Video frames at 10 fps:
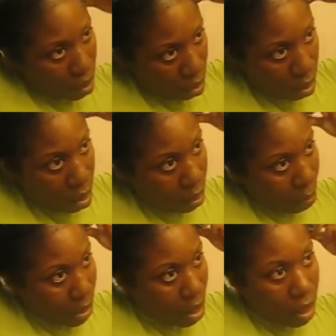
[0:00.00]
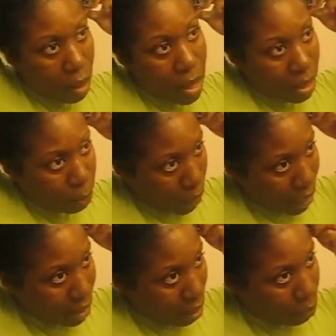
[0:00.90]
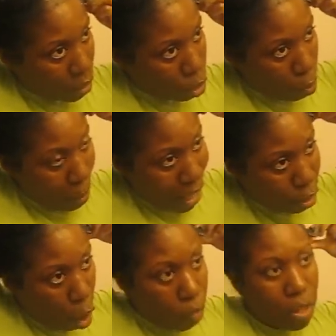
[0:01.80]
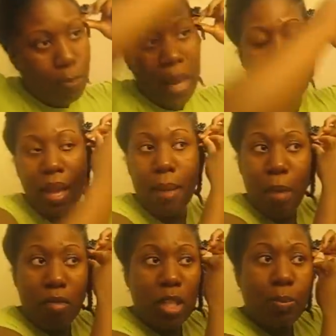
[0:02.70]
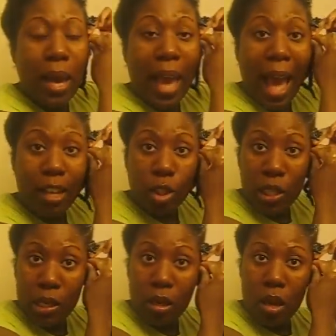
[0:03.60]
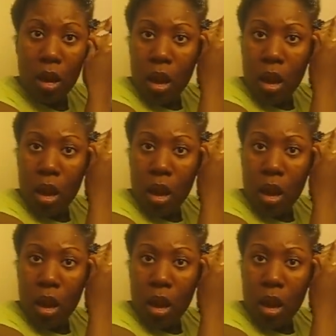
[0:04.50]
Look, let me explain something to you. Men don't respect that. Men respect action.